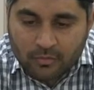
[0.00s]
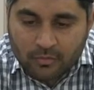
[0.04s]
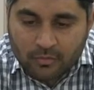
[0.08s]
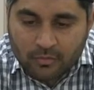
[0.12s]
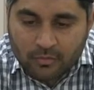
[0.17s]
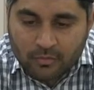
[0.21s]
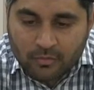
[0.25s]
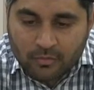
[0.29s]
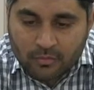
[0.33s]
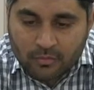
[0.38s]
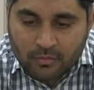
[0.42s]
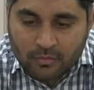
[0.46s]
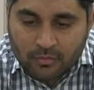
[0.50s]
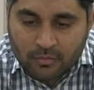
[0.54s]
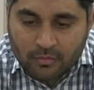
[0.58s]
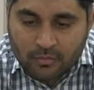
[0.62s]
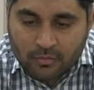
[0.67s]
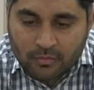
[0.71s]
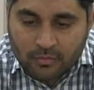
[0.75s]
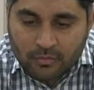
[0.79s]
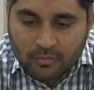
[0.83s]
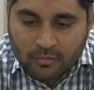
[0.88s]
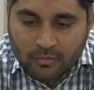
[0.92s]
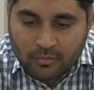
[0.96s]
"that this
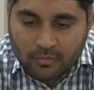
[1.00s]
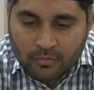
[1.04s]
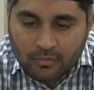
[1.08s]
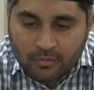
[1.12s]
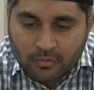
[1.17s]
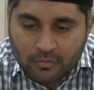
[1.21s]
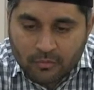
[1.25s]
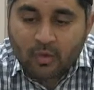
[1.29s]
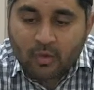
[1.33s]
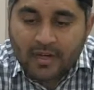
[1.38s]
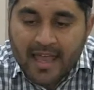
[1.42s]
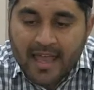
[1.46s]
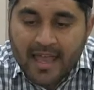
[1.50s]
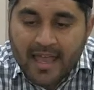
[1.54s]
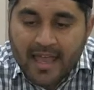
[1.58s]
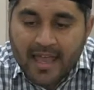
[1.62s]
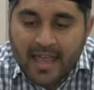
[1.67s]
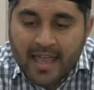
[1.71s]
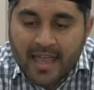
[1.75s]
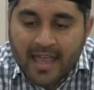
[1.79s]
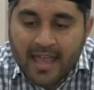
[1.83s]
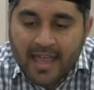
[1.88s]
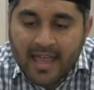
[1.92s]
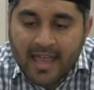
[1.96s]
boy would
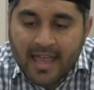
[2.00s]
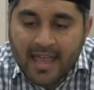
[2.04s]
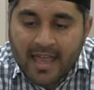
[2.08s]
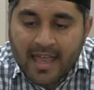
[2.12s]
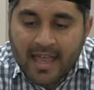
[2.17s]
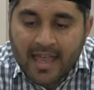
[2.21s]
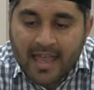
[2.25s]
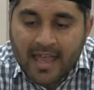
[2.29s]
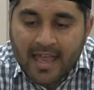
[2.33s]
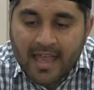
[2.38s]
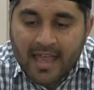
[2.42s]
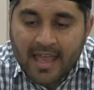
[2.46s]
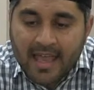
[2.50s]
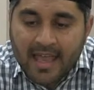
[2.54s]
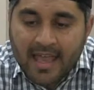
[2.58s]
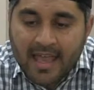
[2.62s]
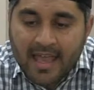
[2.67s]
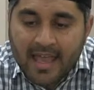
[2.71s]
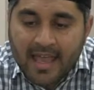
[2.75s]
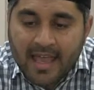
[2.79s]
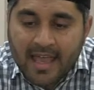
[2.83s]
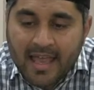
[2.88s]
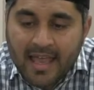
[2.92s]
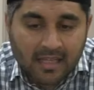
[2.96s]
have a long life,"
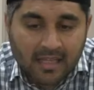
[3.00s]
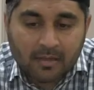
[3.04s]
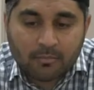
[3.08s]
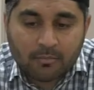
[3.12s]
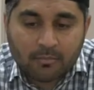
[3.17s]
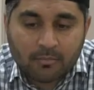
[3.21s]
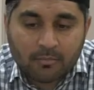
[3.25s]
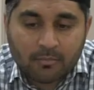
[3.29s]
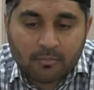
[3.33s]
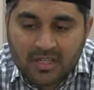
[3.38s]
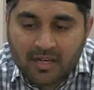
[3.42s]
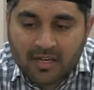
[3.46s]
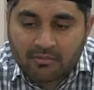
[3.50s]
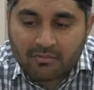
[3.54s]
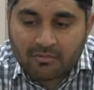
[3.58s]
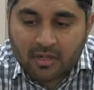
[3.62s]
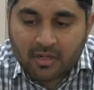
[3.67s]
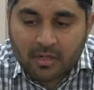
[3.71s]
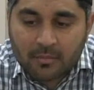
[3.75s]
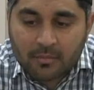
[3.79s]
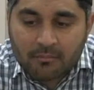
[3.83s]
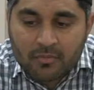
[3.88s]
meaning Bashir Awwal.